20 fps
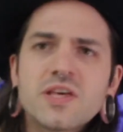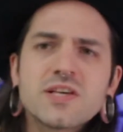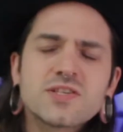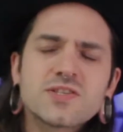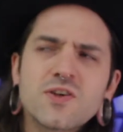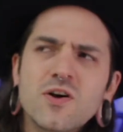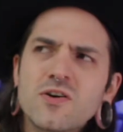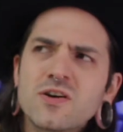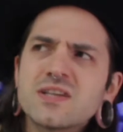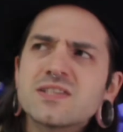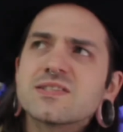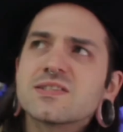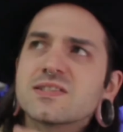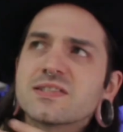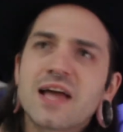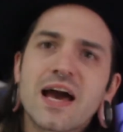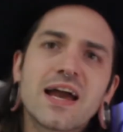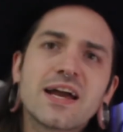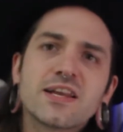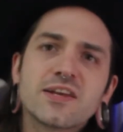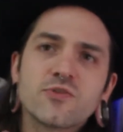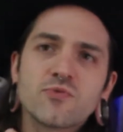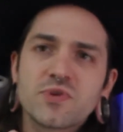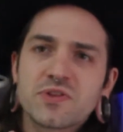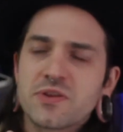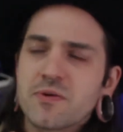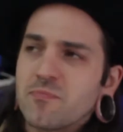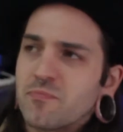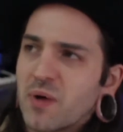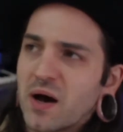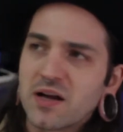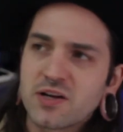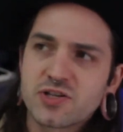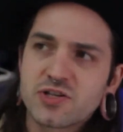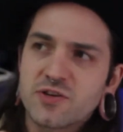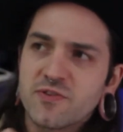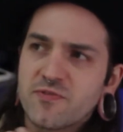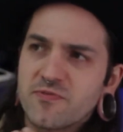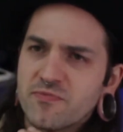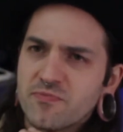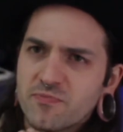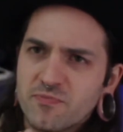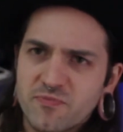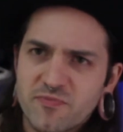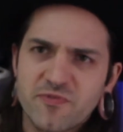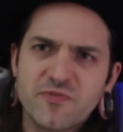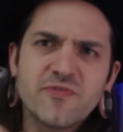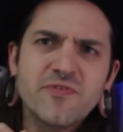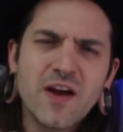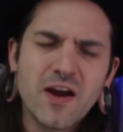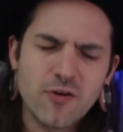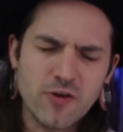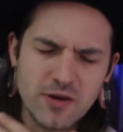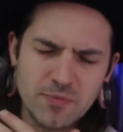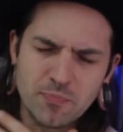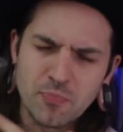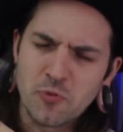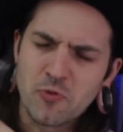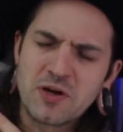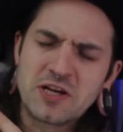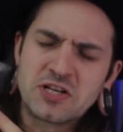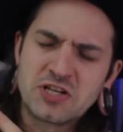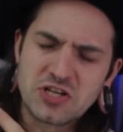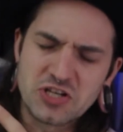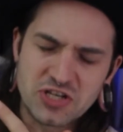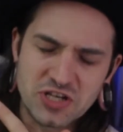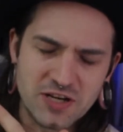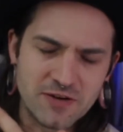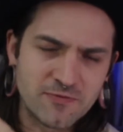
This song is laden with a bunch of very British